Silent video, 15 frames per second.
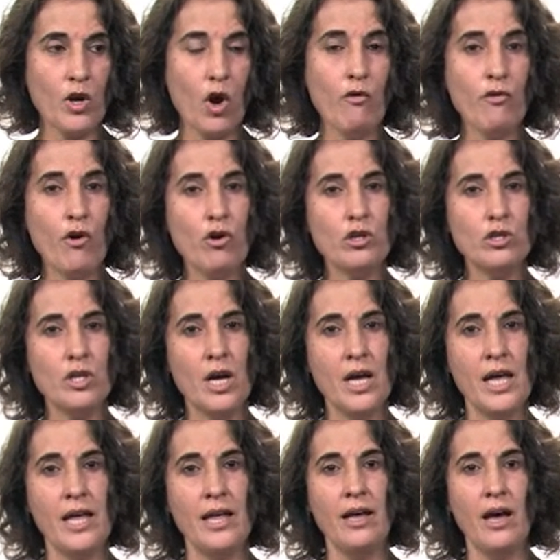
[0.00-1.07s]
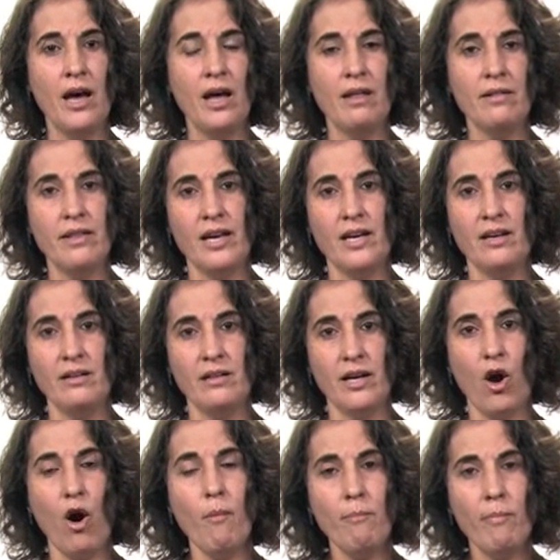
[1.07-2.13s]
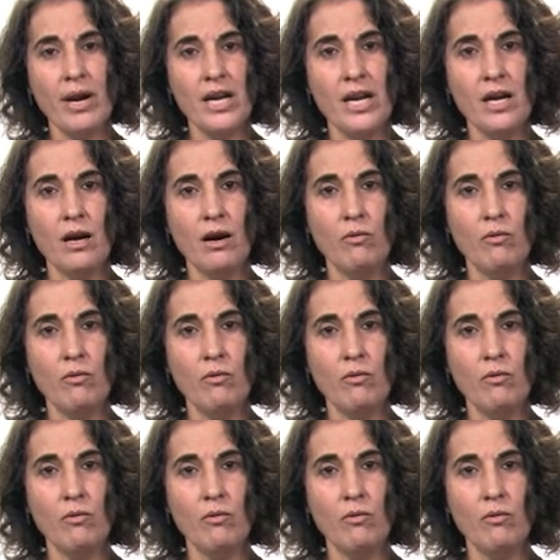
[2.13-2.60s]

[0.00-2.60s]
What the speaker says: Of course, the company